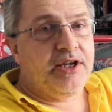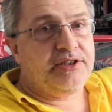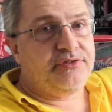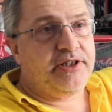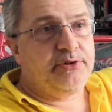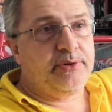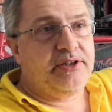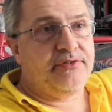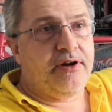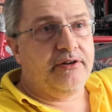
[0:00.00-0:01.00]
It's
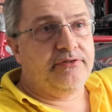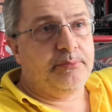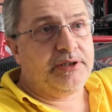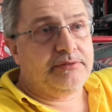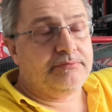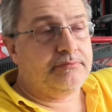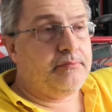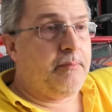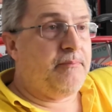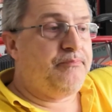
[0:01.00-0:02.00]
3:25. I mean,
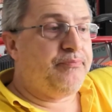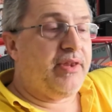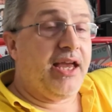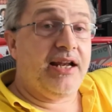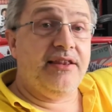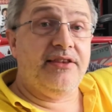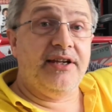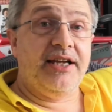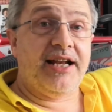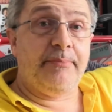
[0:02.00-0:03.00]

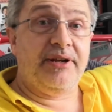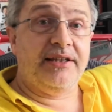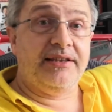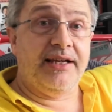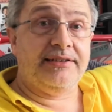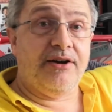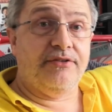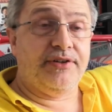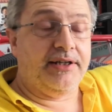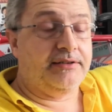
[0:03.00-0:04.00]
anything can happen in the next
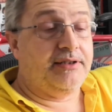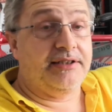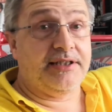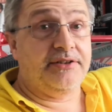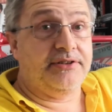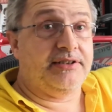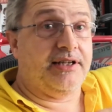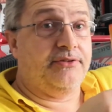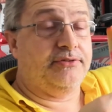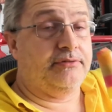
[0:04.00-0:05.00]
half hour, as they used to
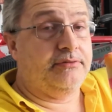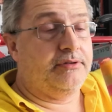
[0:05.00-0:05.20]
say on